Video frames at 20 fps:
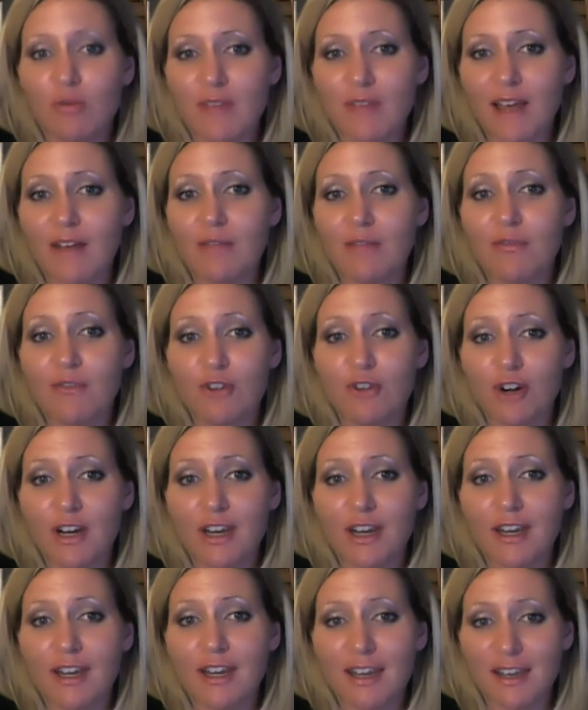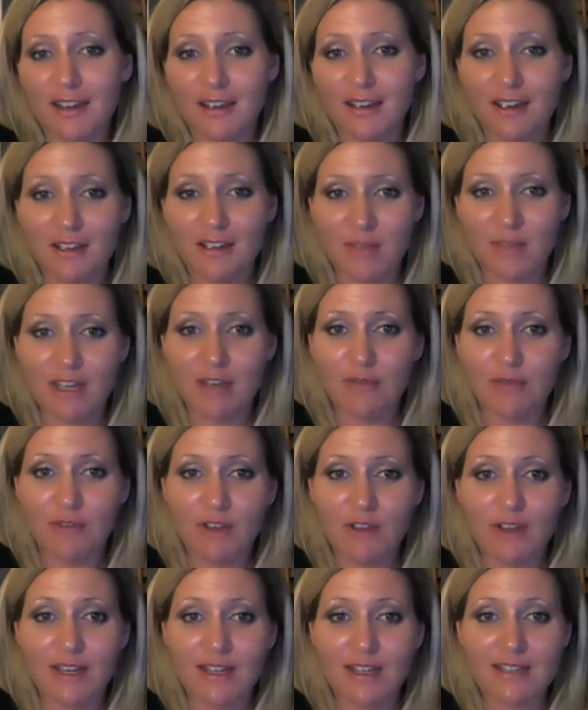let free make you feel
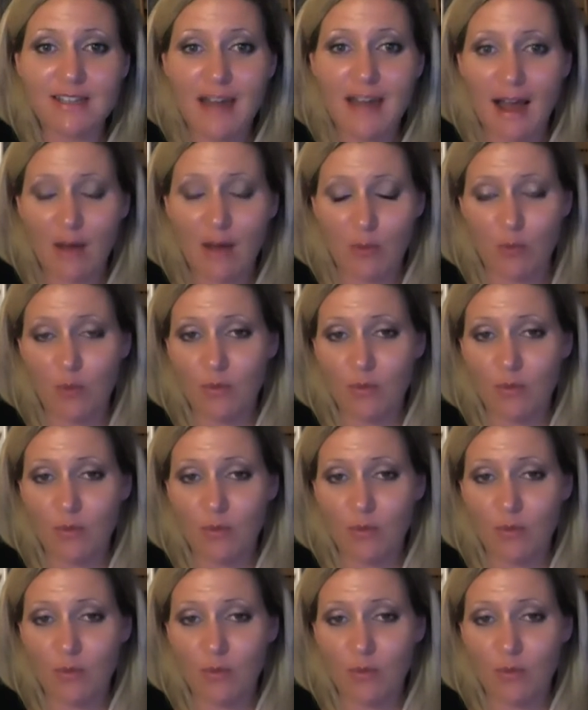like it's not,